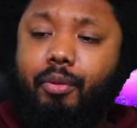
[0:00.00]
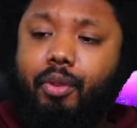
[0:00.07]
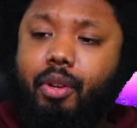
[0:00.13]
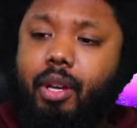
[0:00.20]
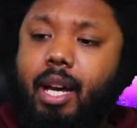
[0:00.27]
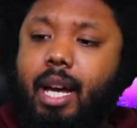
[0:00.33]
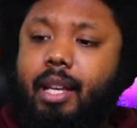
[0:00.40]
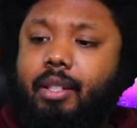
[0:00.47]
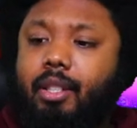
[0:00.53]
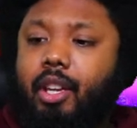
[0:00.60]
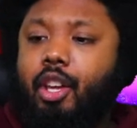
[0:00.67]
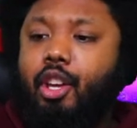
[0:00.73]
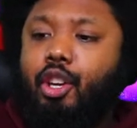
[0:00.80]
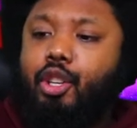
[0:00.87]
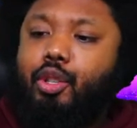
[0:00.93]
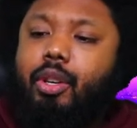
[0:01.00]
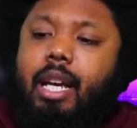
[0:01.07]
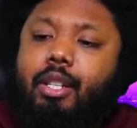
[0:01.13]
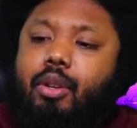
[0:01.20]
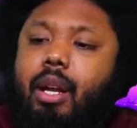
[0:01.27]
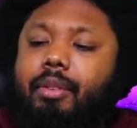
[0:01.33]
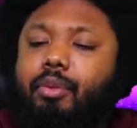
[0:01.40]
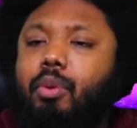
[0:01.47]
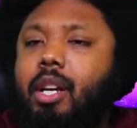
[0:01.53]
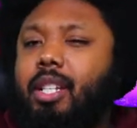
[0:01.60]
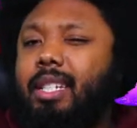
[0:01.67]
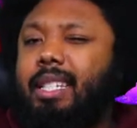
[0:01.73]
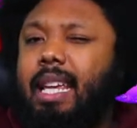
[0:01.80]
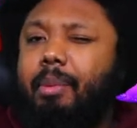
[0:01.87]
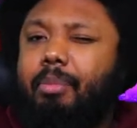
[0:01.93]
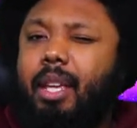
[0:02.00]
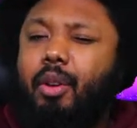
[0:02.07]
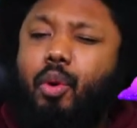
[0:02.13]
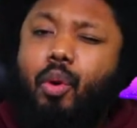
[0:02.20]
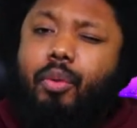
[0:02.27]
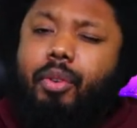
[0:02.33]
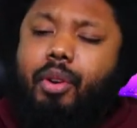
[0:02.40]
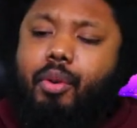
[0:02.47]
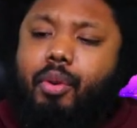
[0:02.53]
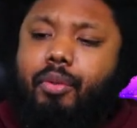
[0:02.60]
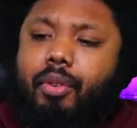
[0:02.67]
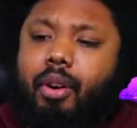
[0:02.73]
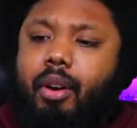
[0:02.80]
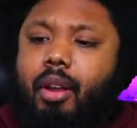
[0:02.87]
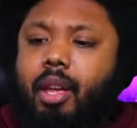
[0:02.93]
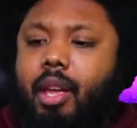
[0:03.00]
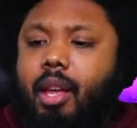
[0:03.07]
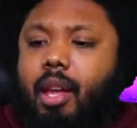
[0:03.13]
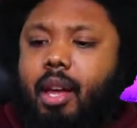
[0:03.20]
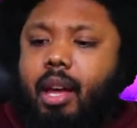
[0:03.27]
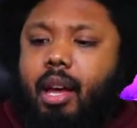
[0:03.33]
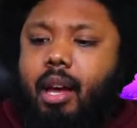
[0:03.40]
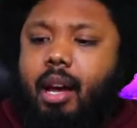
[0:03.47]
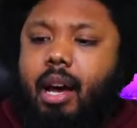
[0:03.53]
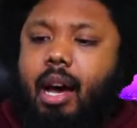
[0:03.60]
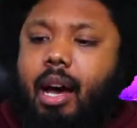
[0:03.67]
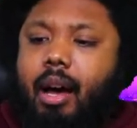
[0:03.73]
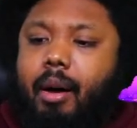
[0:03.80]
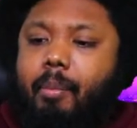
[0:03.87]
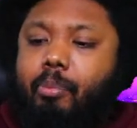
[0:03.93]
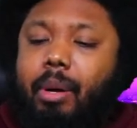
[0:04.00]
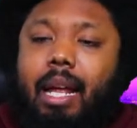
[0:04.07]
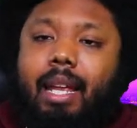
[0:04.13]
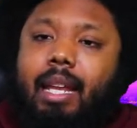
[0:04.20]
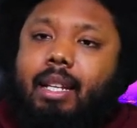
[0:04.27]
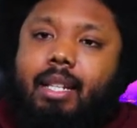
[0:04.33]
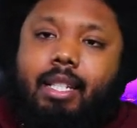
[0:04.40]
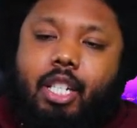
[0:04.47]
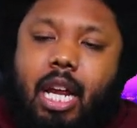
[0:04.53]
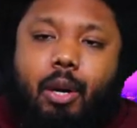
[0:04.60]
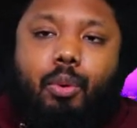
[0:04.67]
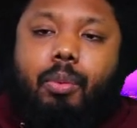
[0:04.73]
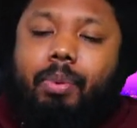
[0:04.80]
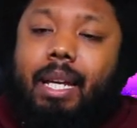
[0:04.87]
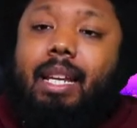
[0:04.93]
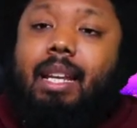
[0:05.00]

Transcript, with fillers: for you guys, so you guys don't have to watch the same thing over and over. Um, but again, this channel will be